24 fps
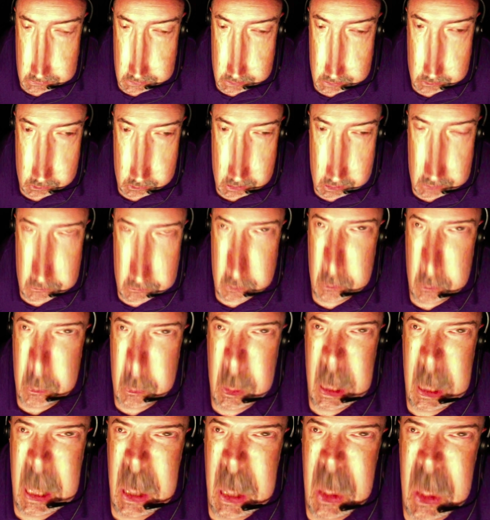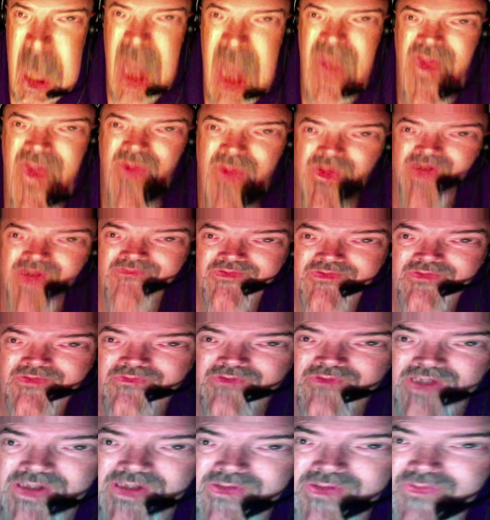I'm grateful for each and every one of you.
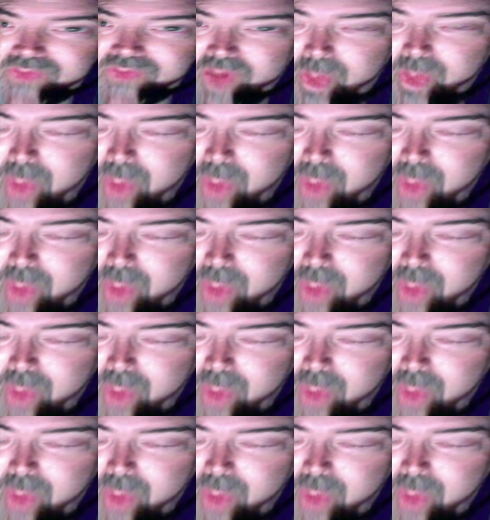Thank you so